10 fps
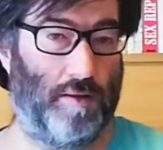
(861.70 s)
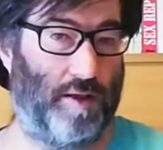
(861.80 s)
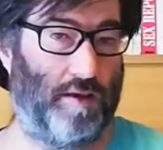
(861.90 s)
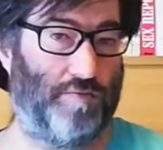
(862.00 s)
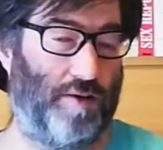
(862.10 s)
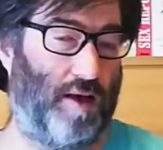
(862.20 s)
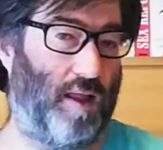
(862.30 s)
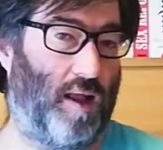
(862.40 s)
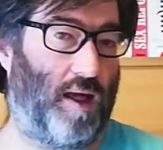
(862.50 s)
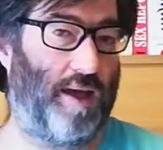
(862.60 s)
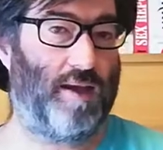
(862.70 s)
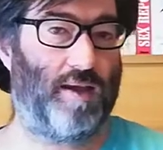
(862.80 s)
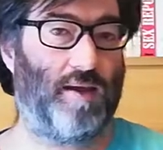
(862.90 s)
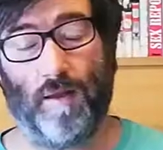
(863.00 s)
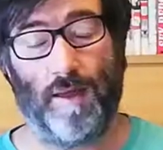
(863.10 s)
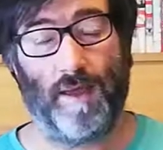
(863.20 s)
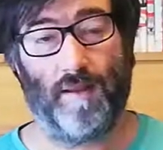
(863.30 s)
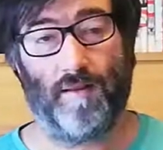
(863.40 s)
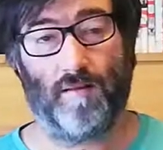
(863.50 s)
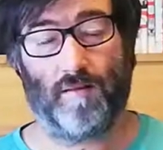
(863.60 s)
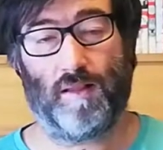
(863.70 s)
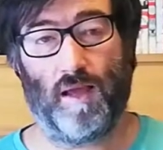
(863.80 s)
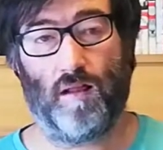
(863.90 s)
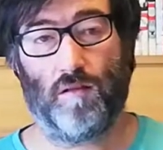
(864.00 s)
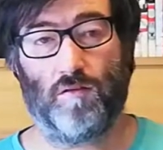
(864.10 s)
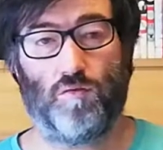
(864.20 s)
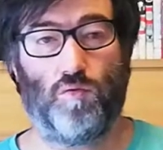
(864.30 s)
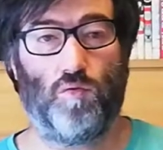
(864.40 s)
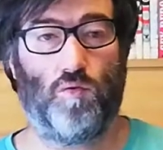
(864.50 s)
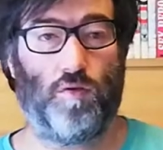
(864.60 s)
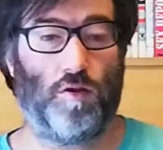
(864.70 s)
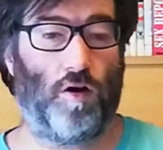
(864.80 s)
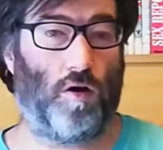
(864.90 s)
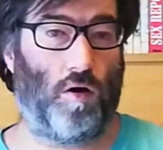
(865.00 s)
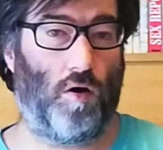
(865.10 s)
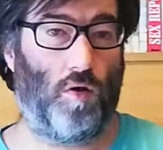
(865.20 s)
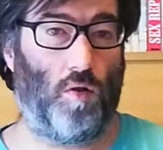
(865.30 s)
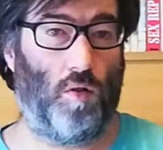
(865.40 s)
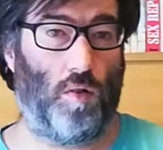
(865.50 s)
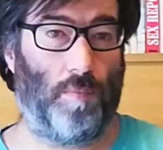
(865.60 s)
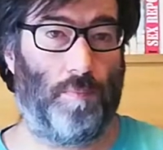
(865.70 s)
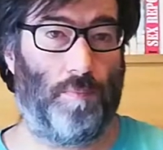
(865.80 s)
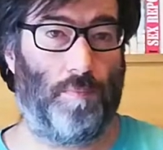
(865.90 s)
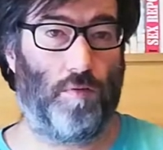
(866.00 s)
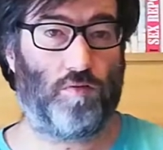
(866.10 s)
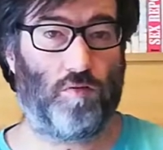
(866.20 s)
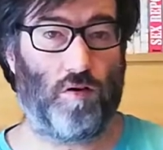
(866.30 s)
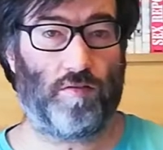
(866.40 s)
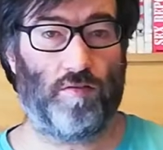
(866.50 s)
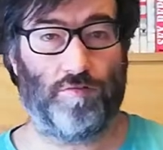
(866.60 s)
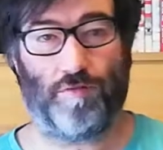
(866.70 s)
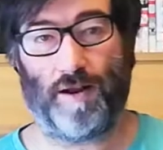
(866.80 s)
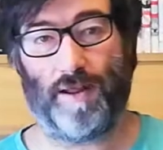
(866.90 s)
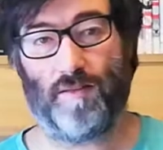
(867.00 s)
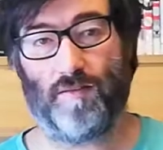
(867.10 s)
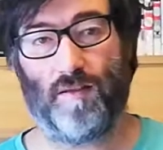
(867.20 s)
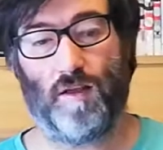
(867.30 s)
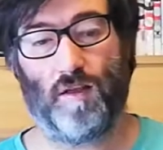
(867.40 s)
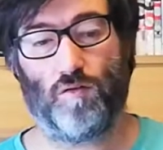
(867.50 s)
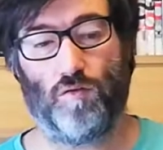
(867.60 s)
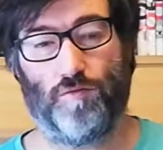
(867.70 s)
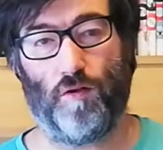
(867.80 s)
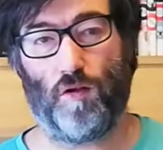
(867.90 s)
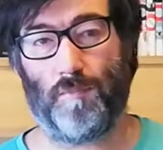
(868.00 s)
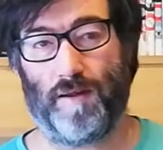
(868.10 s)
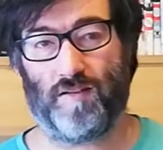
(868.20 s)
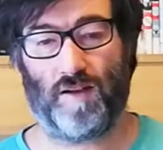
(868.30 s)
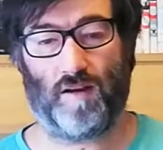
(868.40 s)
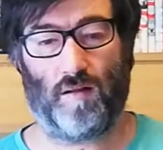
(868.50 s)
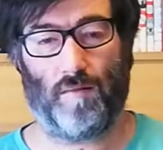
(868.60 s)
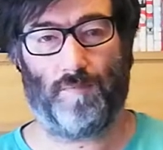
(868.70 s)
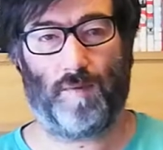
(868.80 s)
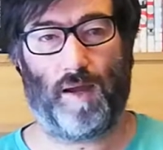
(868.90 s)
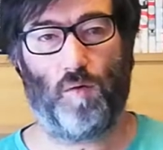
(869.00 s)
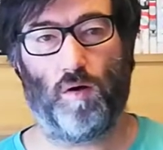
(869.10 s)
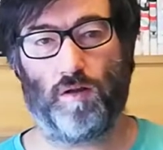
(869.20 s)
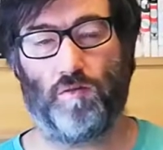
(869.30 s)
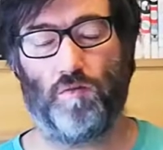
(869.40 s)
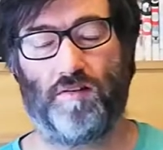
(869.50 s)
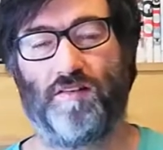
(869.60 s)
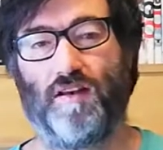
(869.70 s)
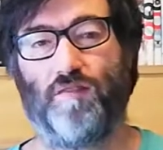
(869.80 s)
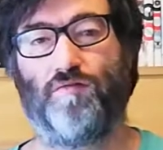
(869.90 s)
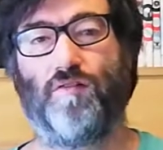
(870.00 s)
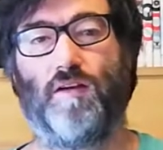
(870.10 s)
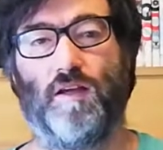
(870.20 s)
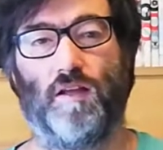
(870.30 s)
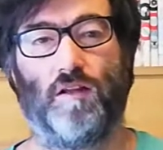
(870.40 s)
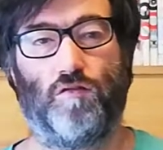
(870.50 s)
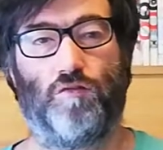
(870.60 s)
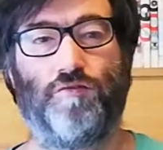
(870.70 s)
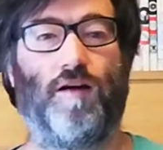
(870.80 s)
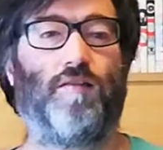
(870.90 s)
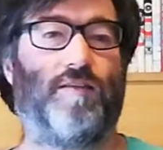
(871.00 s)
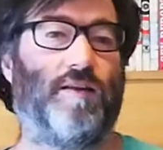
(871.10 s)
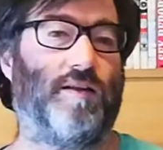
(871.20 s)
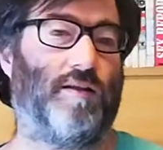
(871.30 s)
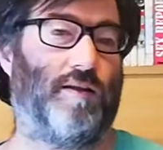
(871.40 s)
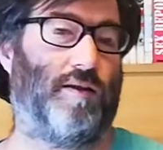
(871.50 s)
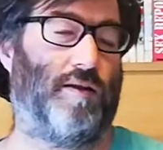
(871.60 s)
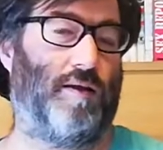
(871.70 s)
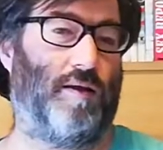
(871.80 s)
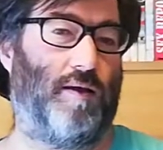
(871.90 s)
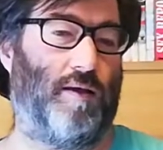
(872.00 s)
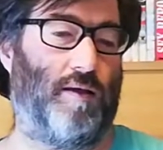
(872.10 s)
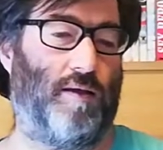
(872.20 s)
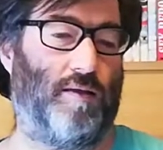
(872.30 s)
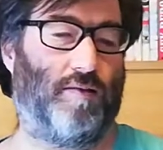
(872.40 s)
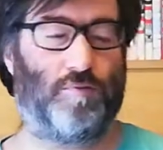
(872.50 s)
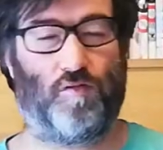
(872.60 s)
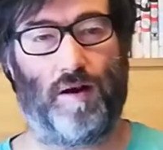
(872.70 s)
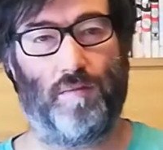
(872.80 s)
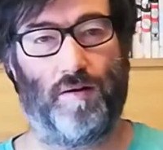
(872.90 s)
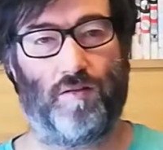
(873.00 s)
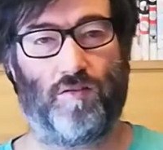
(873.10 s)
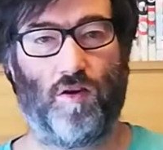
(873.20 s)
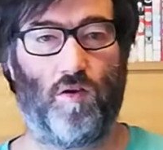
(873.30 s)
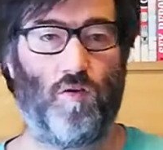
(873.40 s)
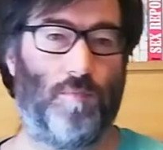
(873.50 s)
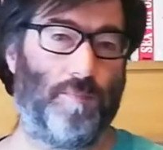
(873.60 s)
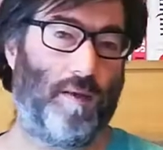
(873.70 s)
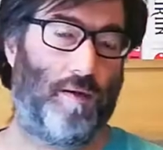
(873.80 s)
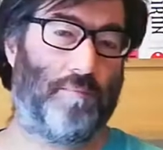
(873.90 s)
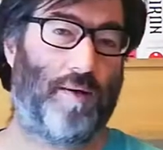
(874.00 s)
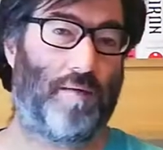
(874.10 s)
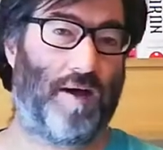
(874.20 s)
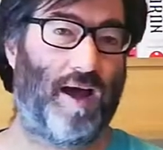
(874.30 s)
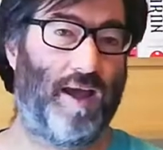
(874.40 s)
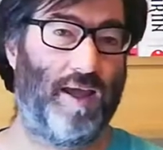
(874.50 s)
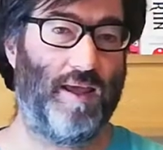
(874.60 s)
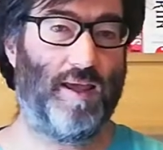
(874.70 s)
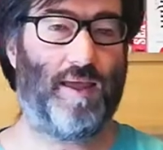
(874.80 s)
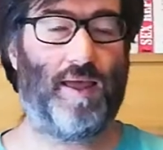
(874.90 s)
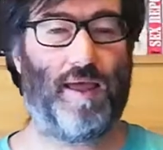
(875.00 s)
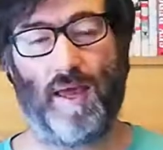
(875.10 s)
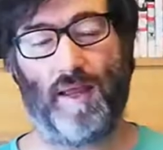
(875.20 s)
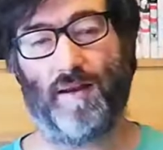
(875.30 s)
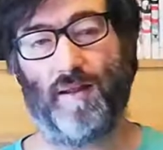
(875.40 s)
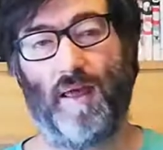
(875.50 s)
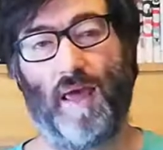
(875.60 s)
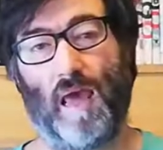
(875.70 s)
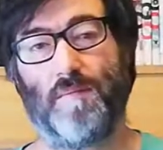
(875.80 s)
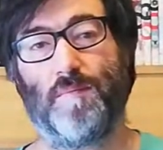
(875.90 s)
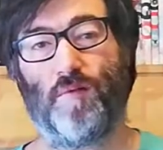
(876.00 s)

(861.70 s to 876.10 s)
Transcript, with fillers: give a like and tell to your all postcrosser friends to follow my channel. I want to achieve 2000 subscribers. So bye bye and happy